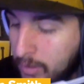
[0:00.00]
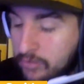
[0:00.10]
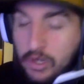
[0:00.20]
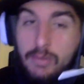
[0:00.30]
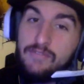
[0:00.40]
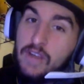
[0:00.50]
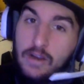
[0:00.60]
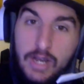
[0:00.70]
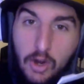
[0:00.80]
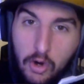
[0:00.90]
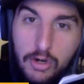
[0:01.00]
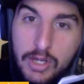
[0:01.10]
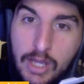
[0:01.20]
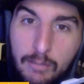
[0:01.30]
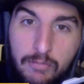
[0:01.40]
but it's going to be very hard
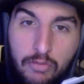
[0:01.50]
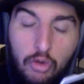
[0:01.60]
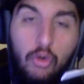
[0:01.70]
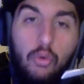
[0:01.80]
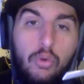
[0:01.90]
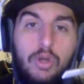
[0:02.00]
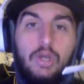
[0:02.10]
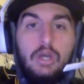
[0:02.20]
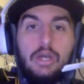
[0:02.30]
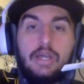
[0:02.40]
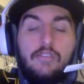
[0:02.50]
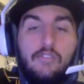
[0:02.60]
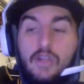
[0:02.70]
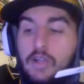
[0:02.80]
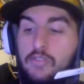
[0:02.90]
to get 2 against
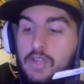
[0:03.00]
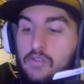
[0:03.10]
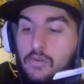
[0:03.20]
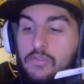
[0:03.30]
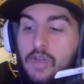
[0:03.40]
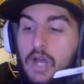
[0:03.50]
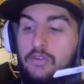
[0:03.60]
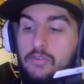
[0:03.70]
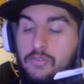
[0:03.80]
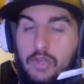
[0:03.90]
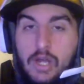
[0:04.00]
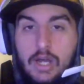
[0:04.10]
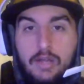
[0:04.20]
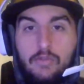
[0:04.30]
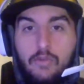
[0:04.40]
the Los Angeles Dodgers.
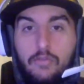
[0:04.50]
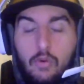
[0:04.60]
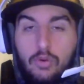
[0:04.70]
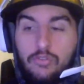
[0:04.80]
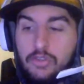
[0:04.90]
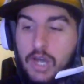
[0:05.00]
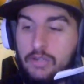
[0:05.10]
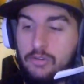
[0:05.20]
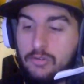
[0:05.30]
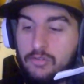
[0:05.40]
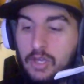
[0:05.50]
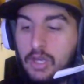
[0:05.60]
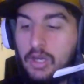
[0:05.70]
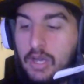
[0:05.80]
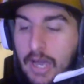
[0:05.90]
Of course, the Dodgers
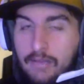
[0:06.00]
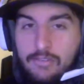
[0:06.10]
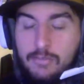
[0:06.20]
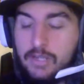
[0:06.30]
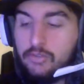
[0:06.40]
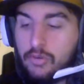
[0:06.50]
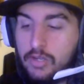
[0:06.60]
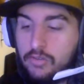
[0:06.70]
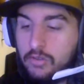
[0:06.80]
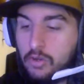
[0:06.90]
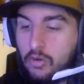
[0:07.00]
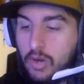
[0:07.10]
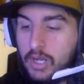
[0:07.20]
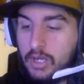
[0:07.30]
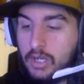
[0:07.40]
have some injuries to their
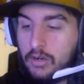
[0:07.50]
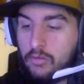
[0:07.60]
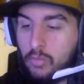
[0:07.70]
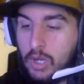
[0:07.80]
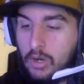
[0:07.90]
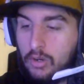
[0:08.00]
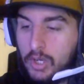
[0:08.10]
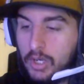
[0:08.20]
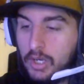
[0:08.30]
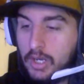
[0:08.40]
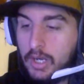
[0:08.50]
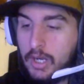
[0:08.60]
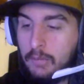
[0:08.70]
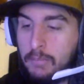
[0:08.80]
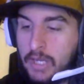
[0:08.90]
credit here as well.
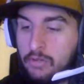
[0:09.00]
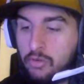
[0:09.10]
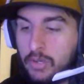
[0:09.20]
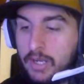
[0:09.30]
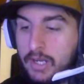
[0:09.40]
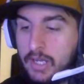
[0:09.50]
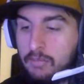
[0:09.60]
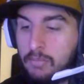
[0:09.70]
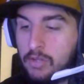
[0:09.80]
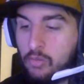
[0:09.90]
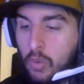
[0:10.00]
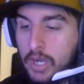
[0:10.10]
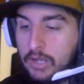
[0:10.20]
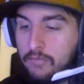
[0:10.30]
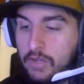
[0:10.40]
Andrew Heaney, Mitch
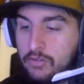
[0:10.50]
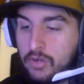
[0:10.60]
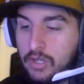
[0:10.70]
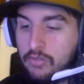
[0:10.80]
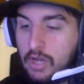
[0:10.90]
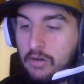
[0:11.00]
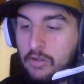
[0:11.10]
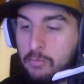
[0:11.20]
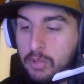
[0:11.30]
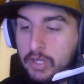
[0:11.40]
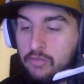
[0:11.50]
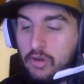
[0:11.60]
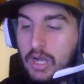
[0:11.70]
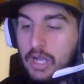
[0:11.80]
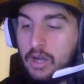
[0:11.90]
White, Victor Gonzalez, Blake
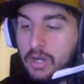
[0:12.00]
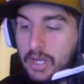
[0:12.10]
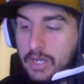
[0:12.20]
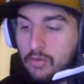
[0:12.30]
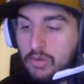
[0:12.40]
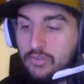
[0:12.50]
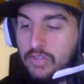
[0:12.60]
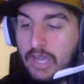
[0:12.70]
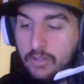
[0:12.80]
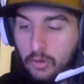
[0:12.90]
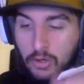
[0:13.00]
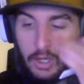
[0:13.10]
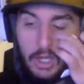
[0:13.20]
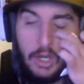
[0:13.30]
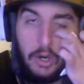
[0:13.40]
Trion, and Chris Taylor
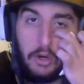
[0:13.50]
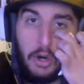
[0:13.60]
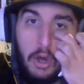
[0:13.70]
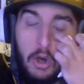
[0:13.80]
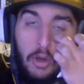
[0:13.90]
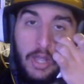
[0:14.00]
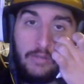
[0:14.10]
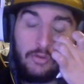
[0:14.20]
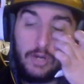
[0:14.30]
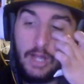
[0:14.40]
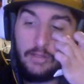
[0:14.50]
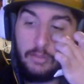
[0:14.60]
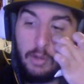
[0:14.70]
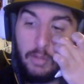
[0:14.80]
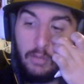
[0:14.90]
are all injured at the
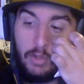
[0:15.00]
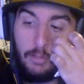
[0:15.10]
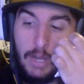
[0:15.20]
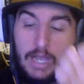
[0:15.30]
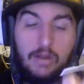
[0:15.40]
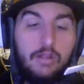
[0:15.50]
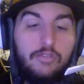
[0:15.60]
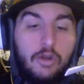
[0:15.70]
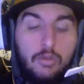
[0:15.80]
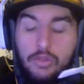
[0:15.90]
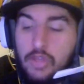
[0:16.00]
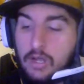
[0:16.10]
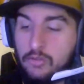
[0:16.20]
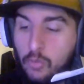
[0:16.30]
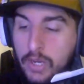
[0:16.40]
moment, while the Pirates are
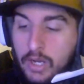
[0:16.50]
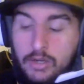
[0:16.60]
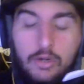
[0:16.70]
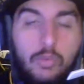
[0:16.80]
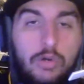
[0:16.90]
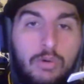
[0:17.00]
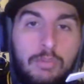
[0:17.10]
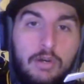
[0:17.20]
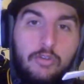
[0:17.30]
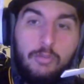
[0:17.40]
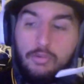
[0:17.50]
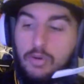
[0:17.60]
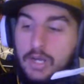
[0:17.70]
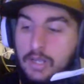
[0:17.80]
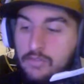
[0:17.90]
without Dwayne Underwood, Roberto
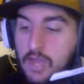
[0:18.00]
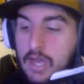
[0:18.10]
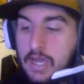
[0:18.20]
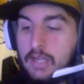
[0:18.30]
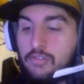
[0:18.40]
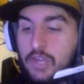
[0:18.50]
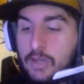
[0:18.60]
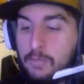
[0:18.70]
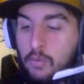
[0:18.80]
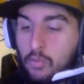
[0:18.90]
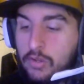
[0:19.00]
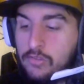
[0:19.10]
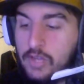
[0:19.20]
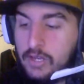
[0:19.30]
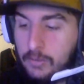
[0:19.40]
Perez, and Jake
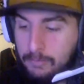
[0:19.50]
Marisnick.